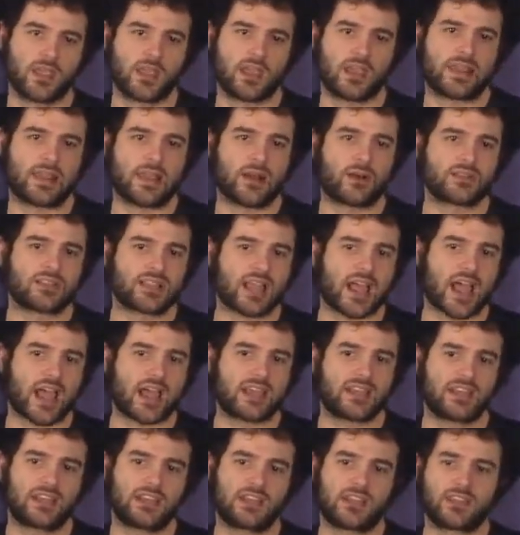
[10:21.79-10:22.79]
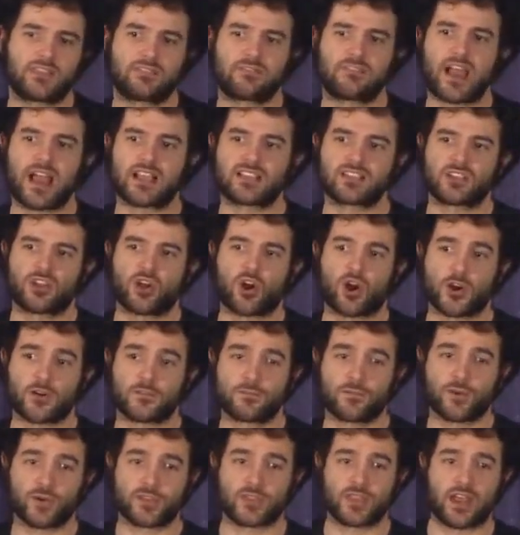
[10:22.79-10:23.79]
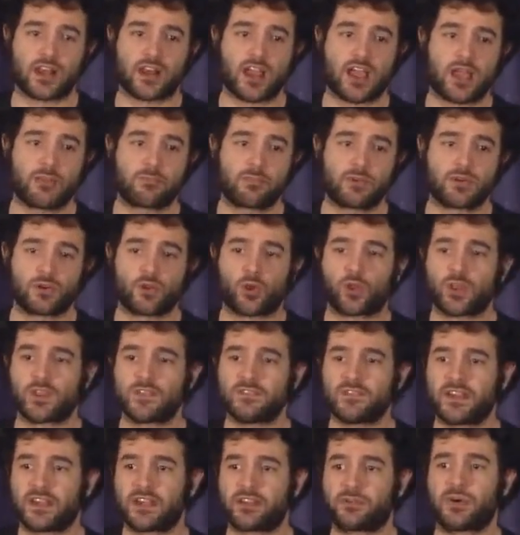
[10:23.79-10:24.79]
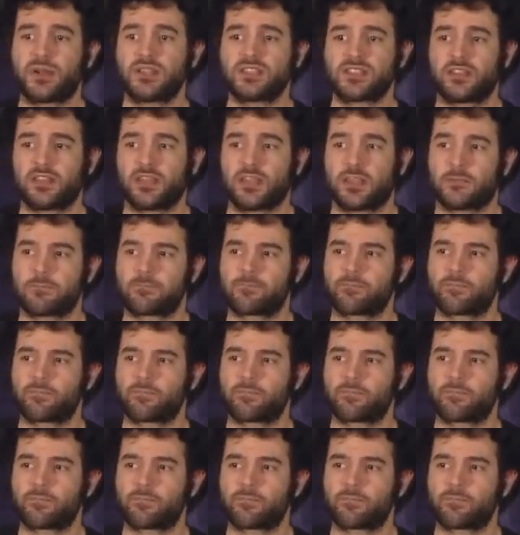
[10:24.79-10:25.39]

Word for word: and that was added in the Vasil hard fork that happened only very recently.